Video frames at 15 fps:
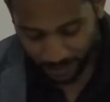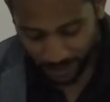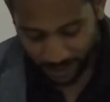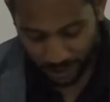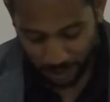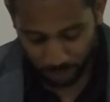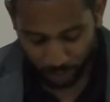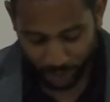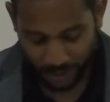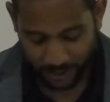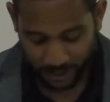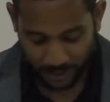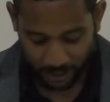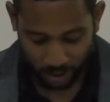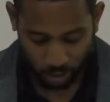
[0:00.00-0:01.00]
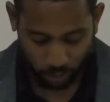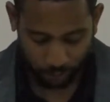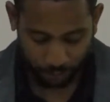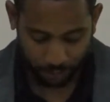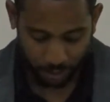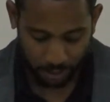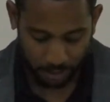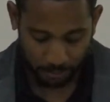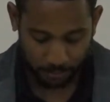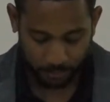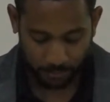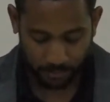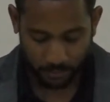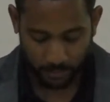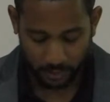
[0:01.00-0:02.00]
And I'm reading here now
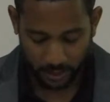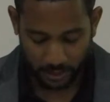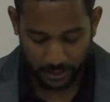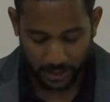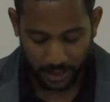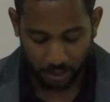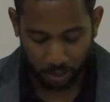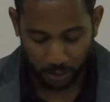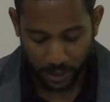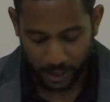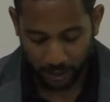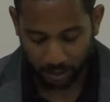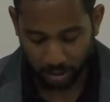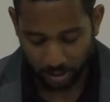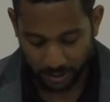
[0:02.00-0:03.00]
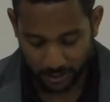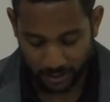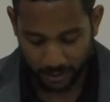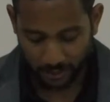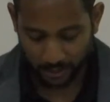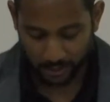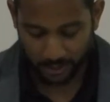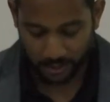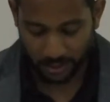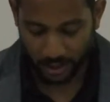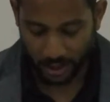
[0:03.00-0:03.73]
from the Psychodiagnostics